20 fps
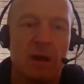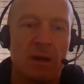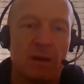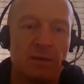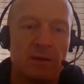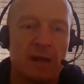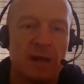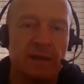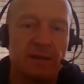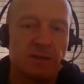
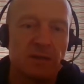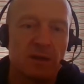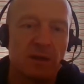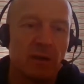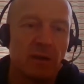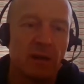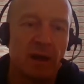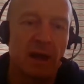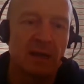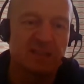
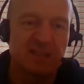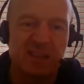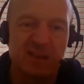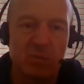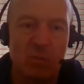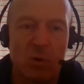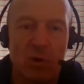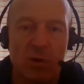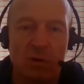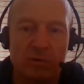data as it
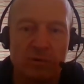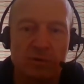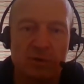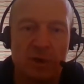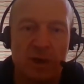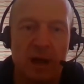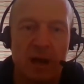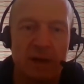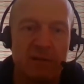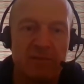
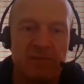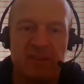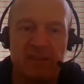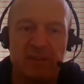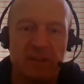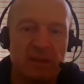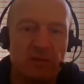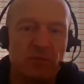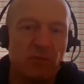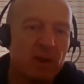was, and if it
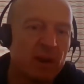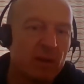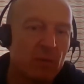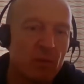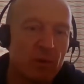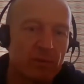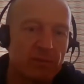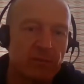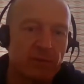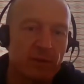didn't really
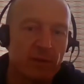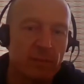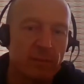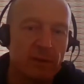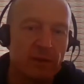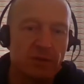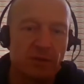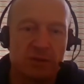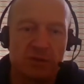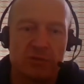work for them,
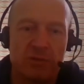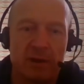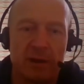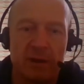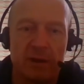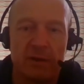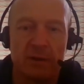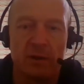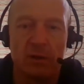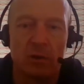they just
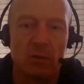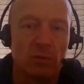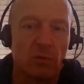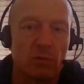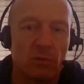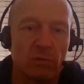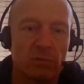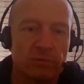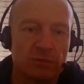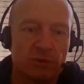created a
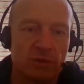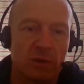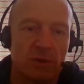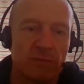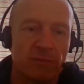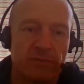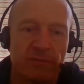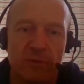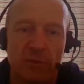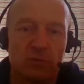local
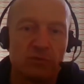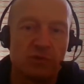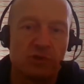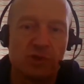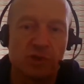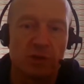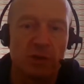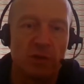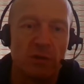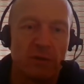sort of
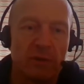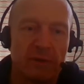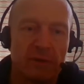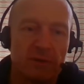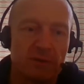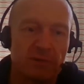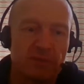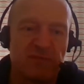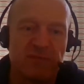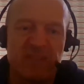fudge. They
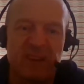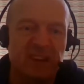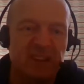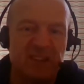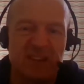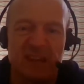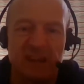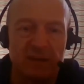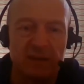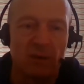just
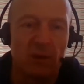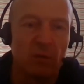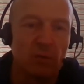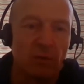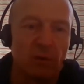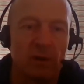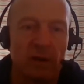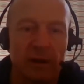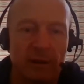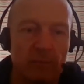fixed it
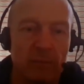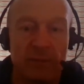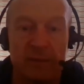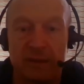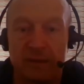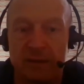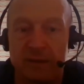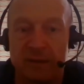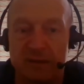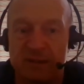locally with
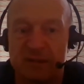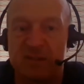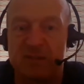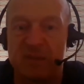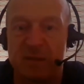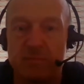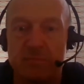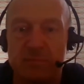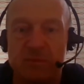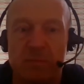this
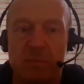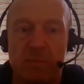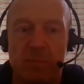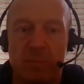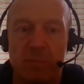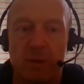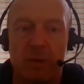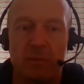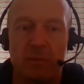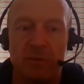
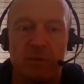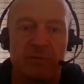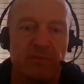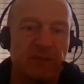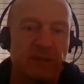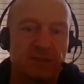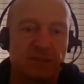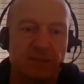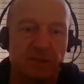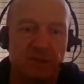symptom,
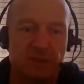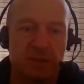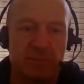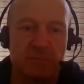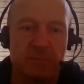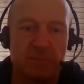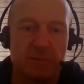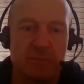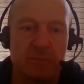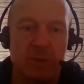fix the
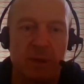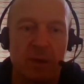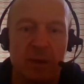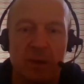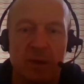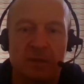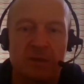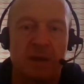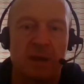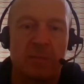symptom
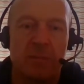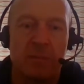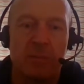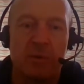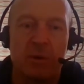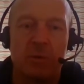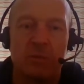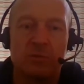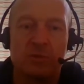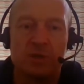type
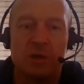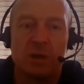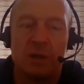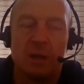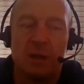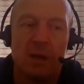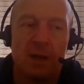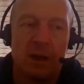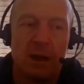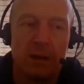approach.
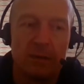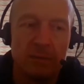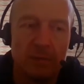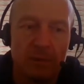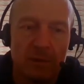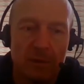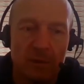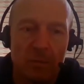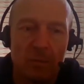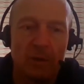And
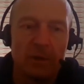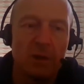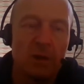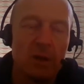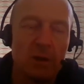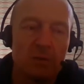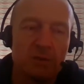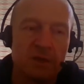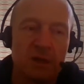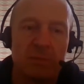when you're
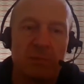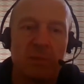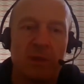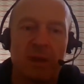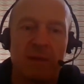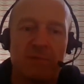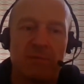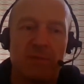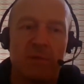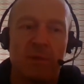using a
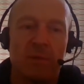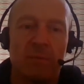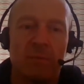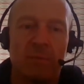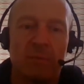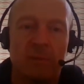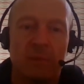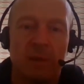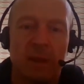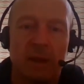
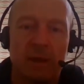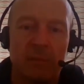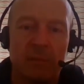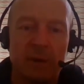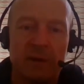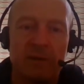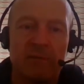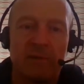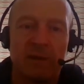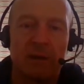platform like
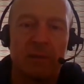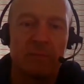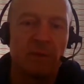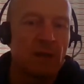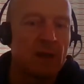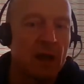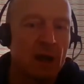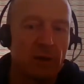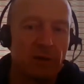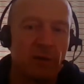we develop, you
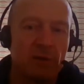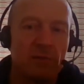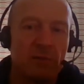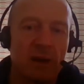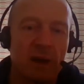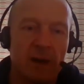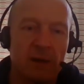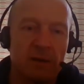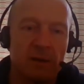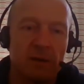can't do
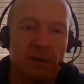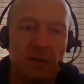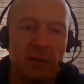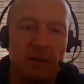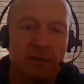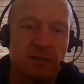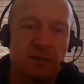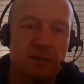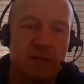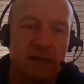that. You
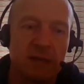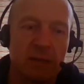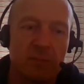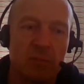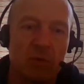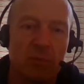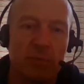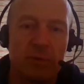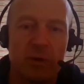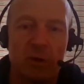need to take a
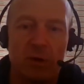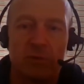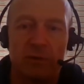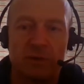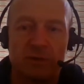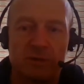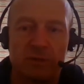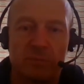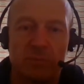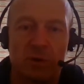more
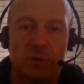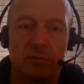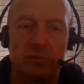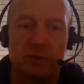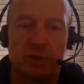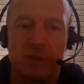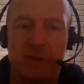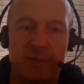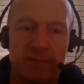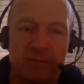purist approach,
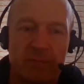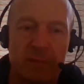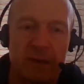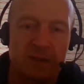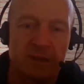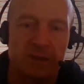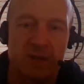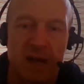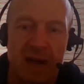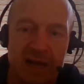and the
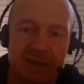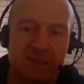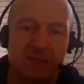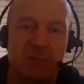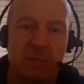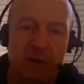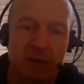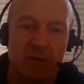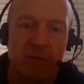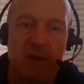information has to
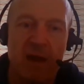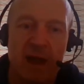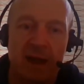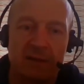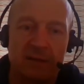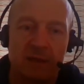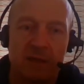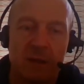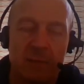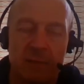be
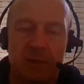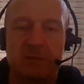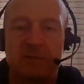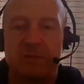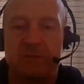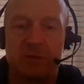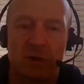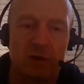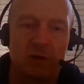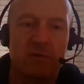correct, because if
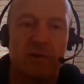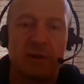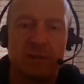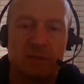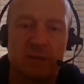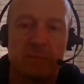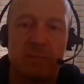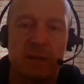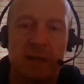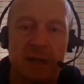it's not
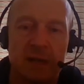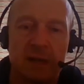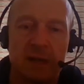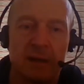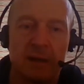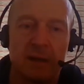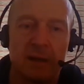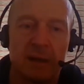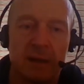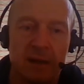correct at the
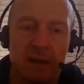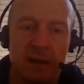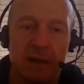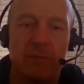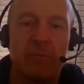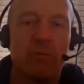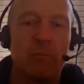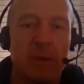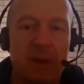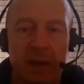beginning, it
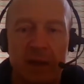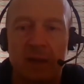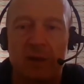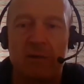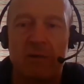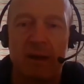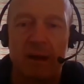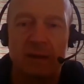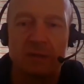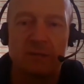will be
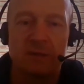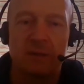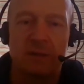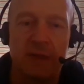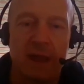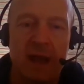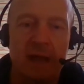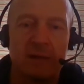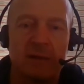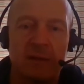incorrect at
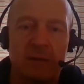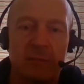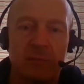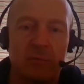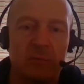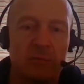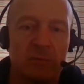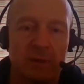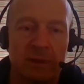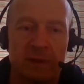the end, and it
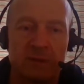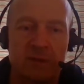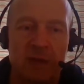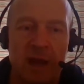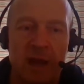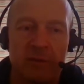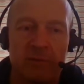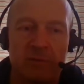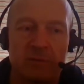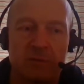will lead
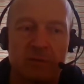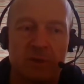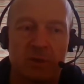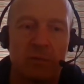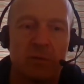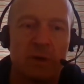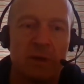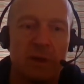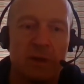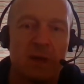to errors.
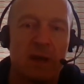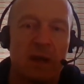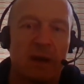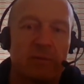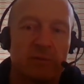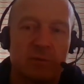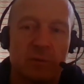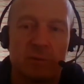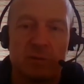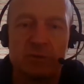So you
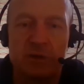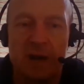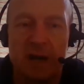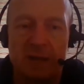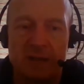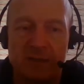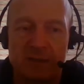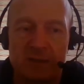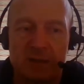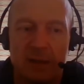have to
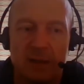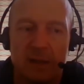address